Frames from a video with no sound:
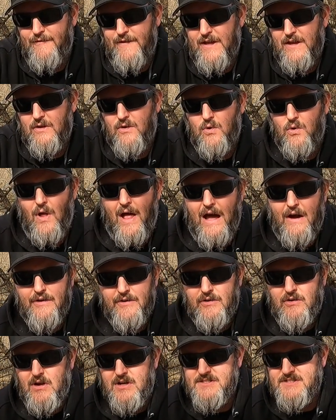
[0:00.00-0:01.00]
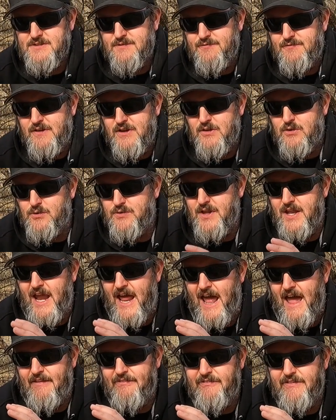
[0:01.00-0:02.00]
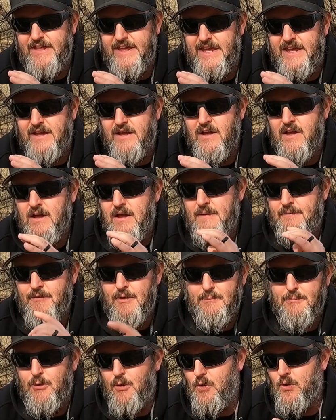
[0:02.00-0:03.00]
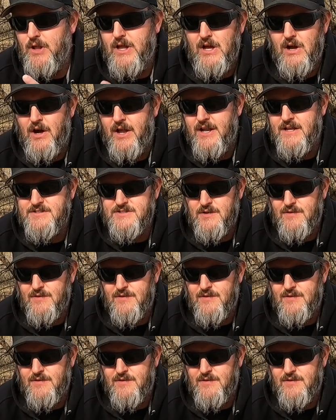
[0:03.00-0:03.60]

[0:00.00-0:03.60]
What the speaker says: vehicle out across the field that had the pulley on it.